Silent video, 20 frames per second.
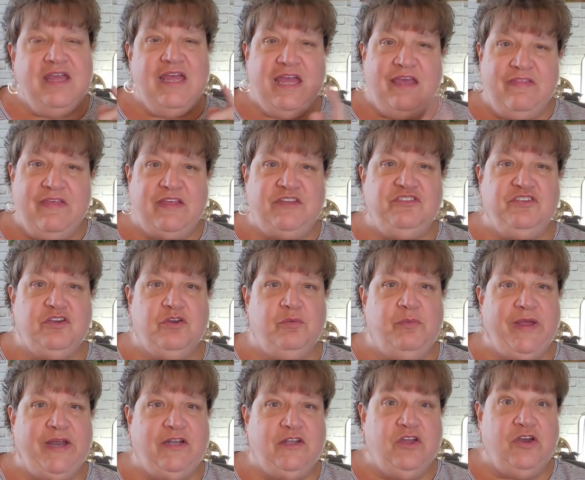and that's a good
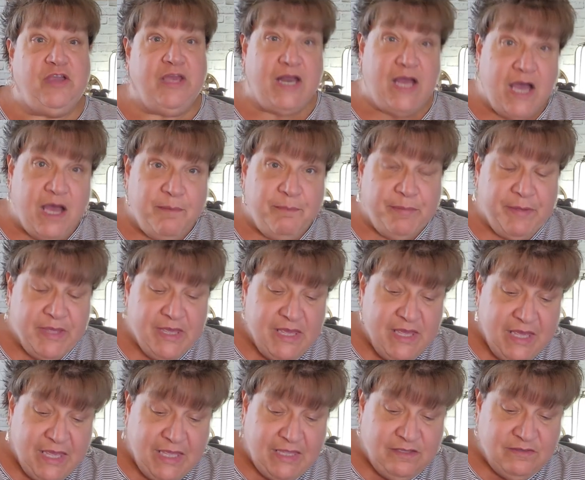way to look it up
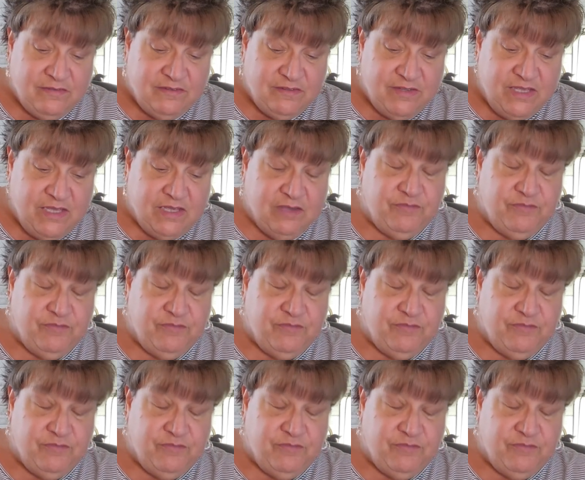and see